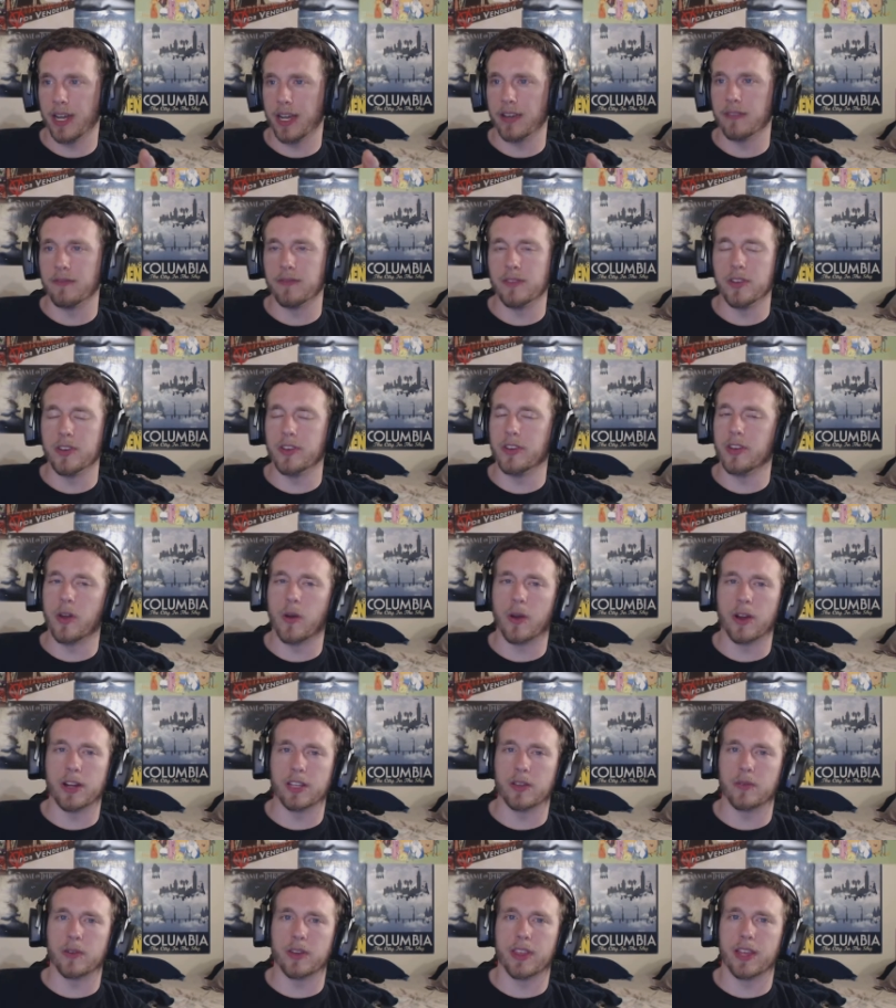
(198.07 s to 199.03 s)
i have no
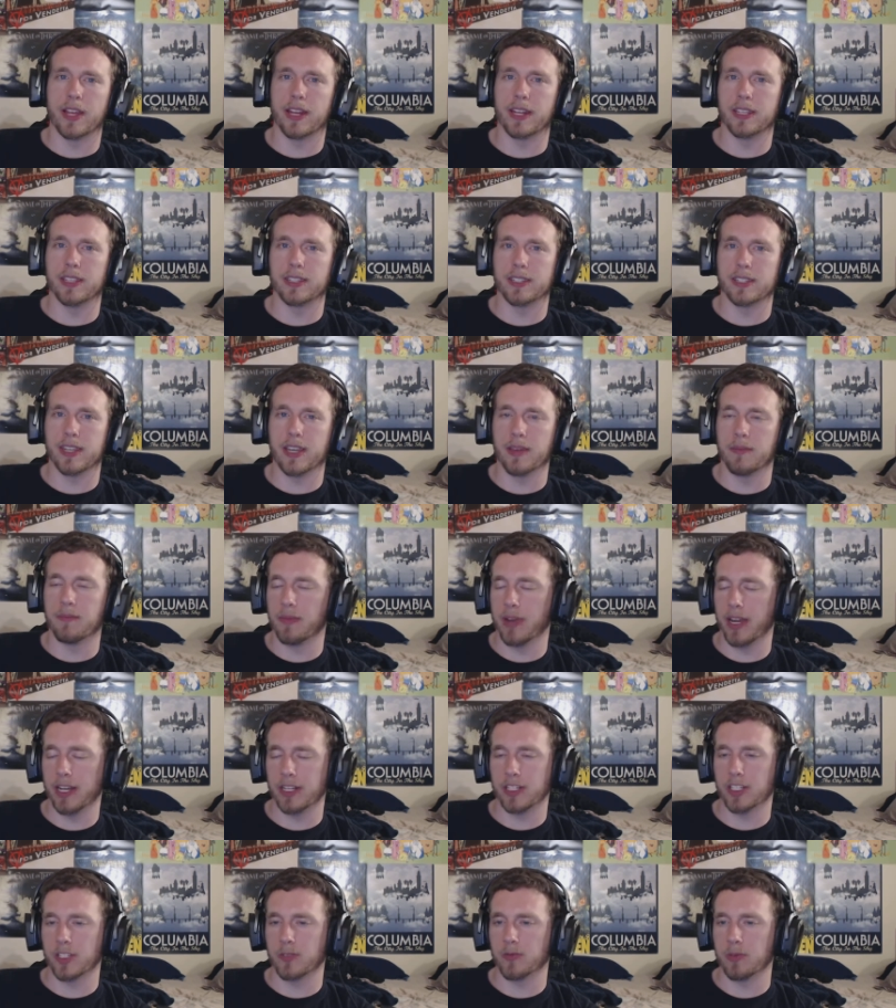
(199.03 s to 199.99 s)
idea what that is it
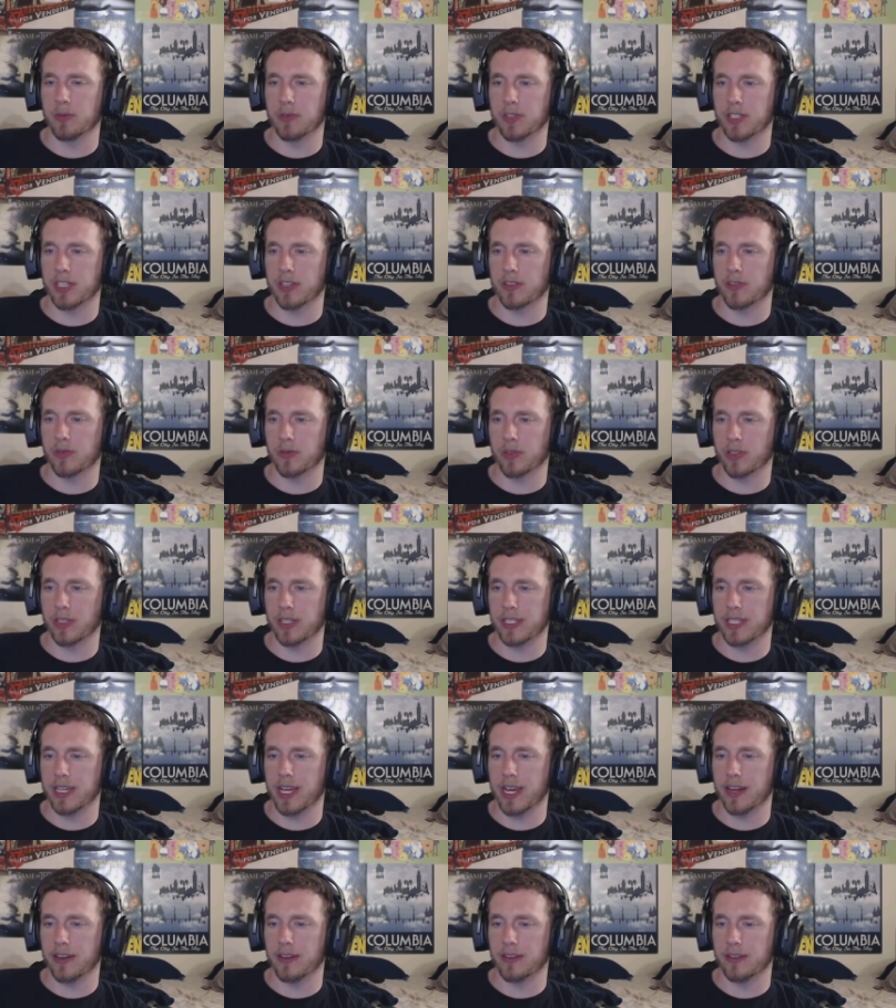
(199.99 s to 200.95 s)
might just be because i was really
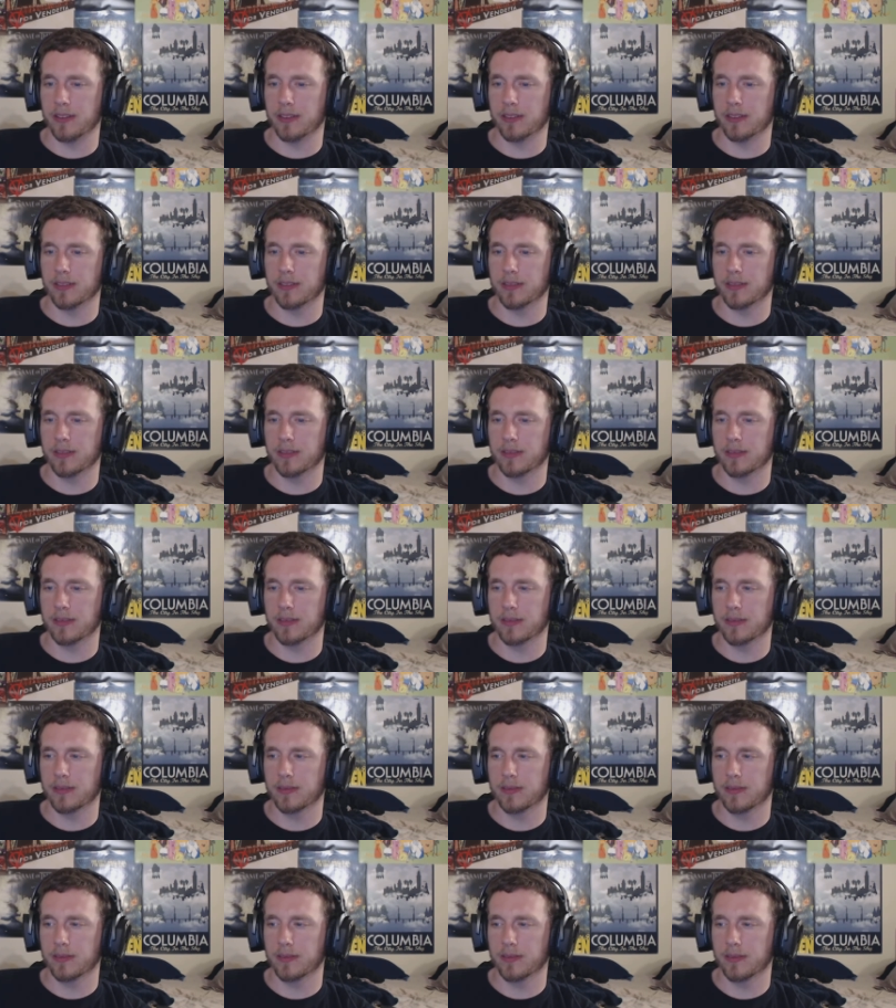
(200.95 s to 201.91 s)
tired
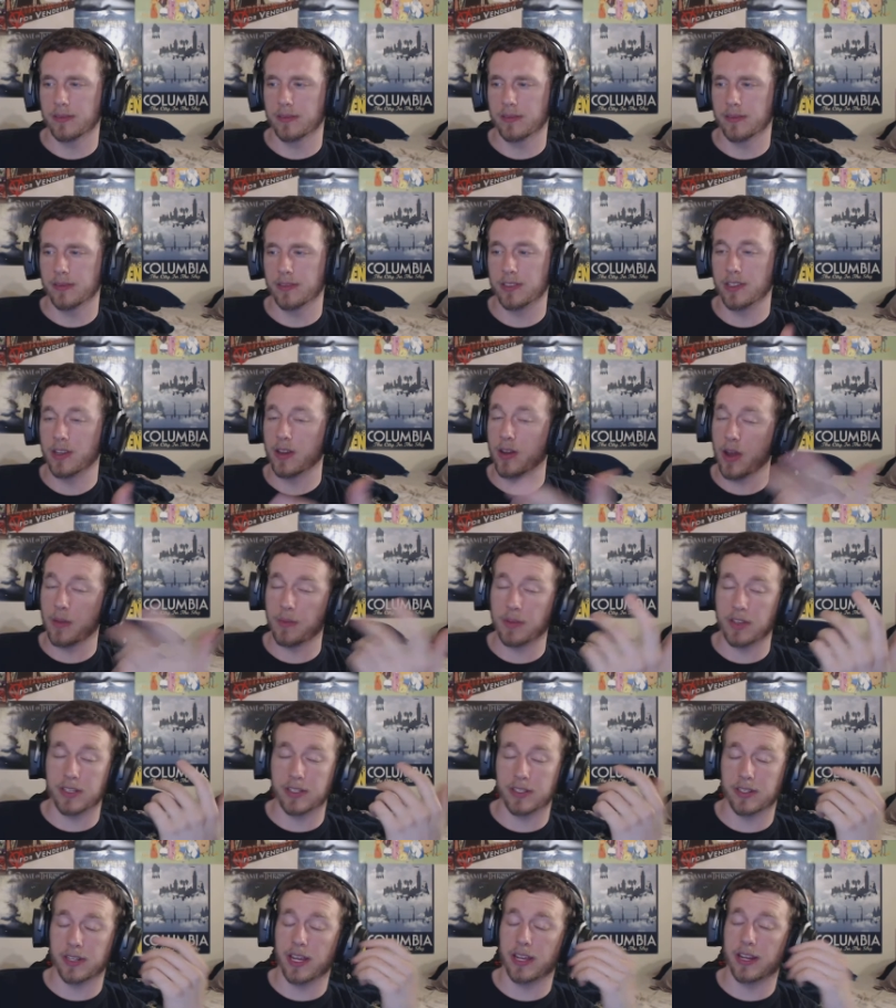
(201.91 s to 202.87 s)
so I
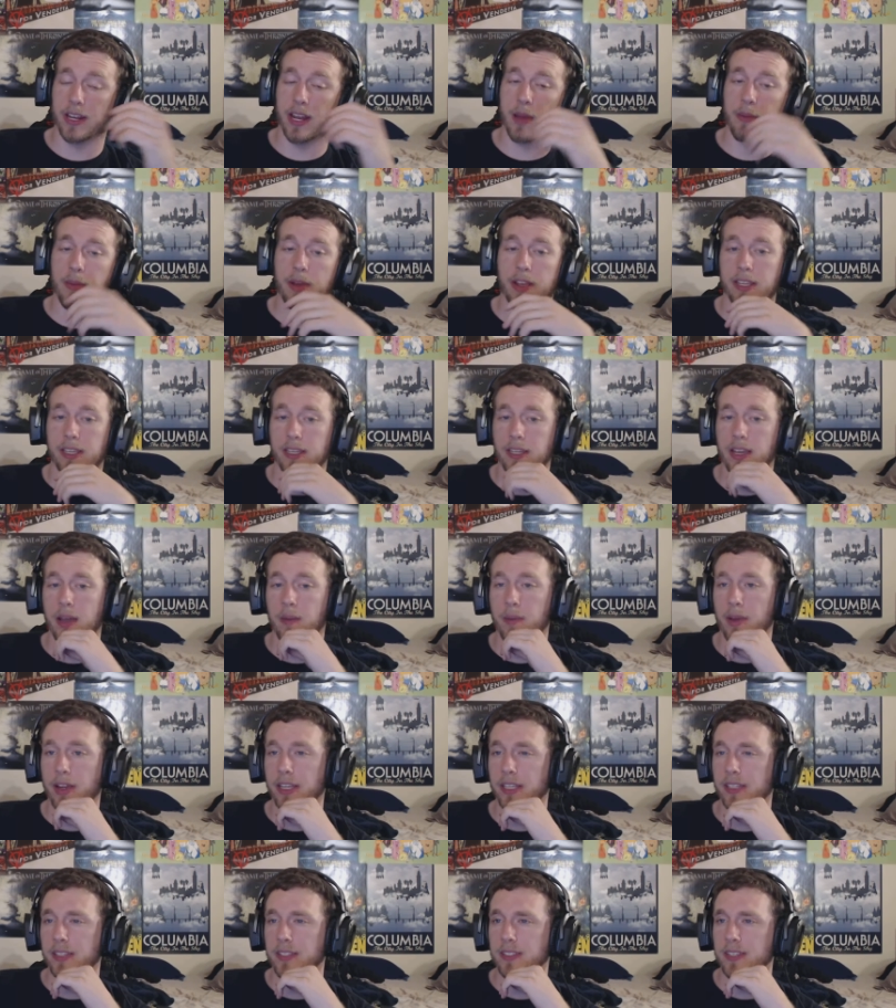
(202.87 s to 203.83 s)
mean, tonight I might get, I
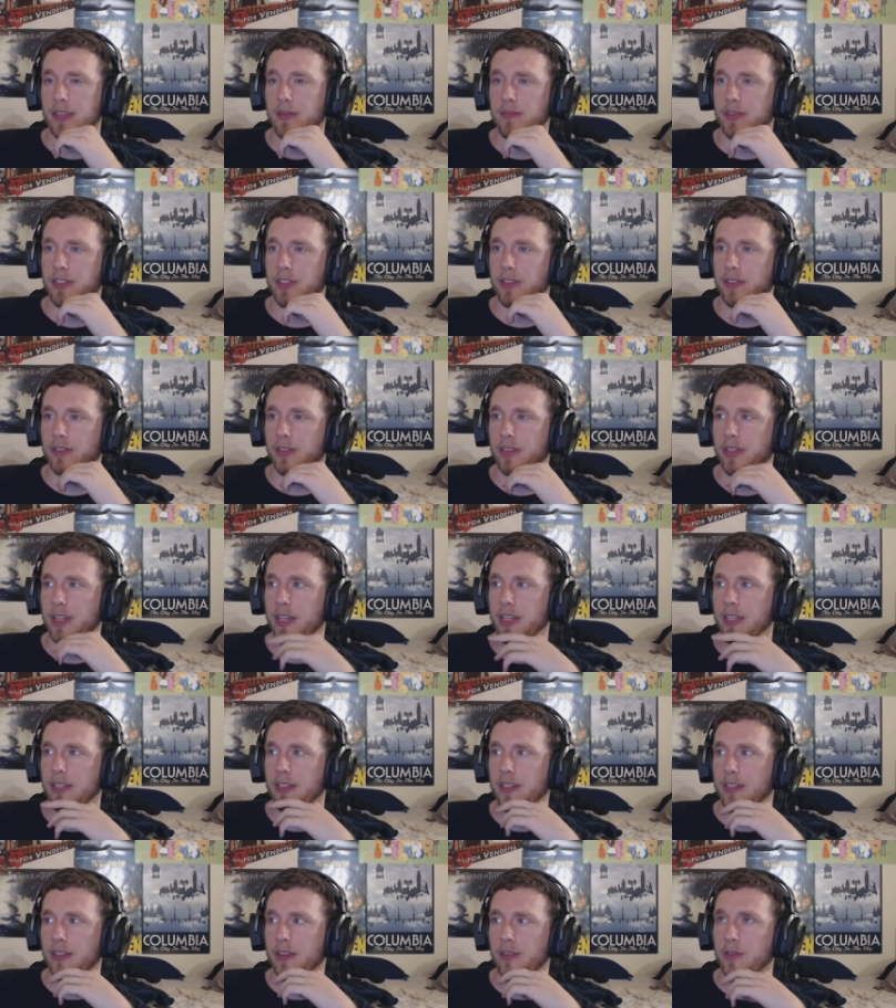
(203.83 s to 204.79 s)
might get the same deal
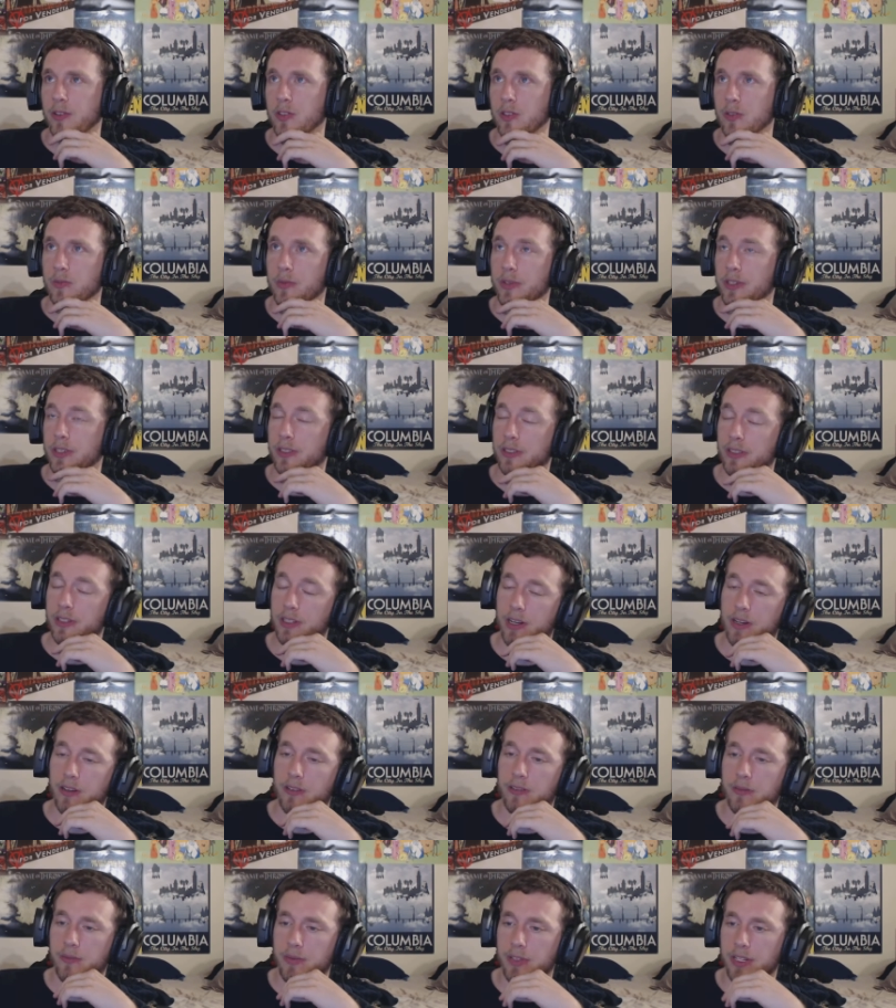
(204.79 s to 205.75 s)
tonight, which would be you
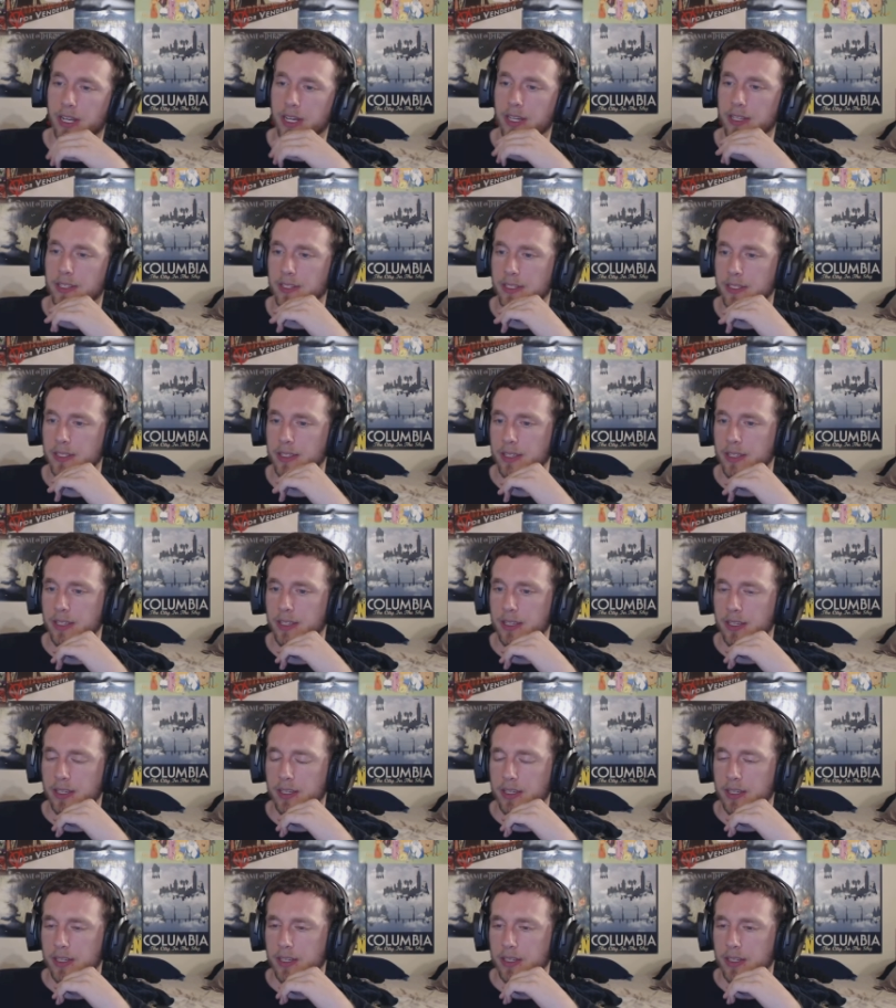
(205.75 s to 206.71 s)
know be nice.
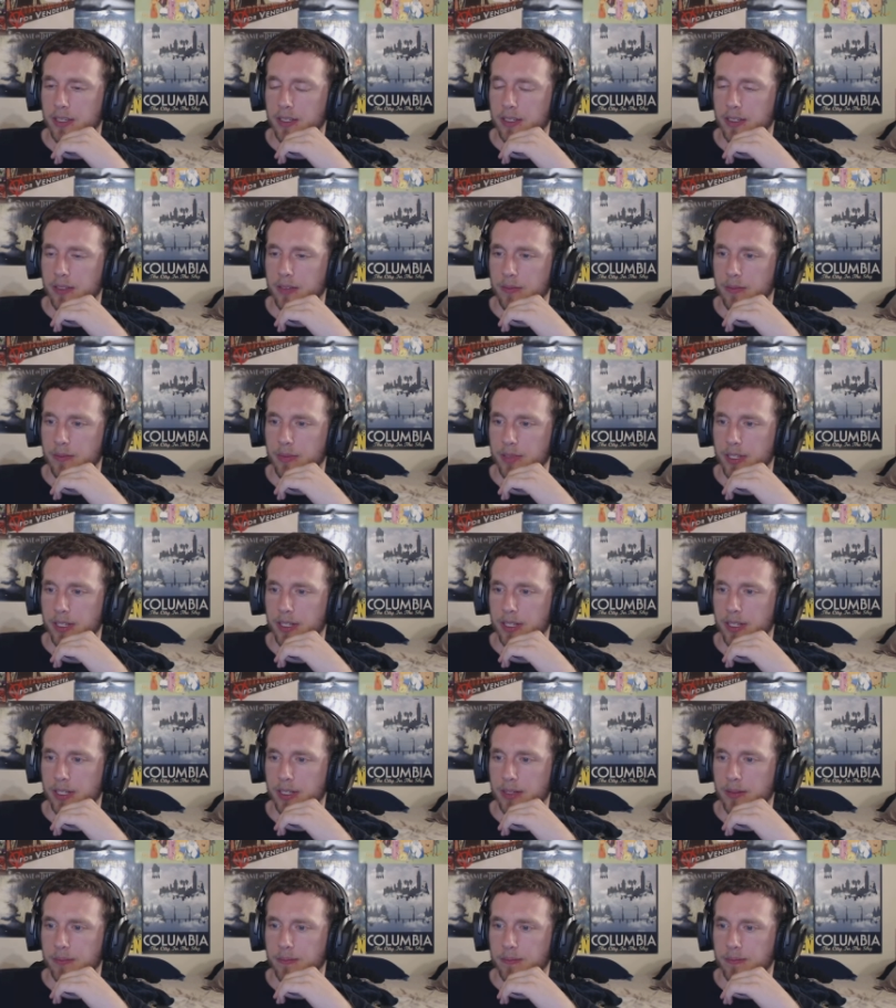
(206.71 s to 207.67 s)
But
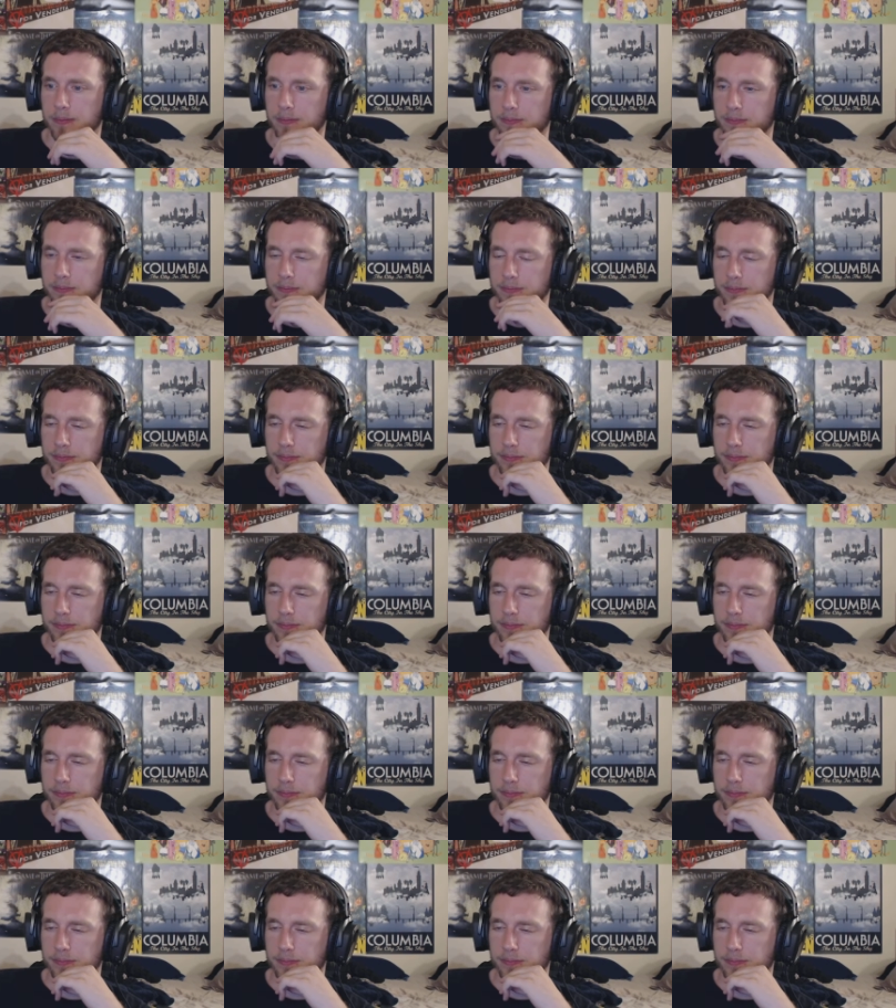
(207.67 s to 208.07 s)
um,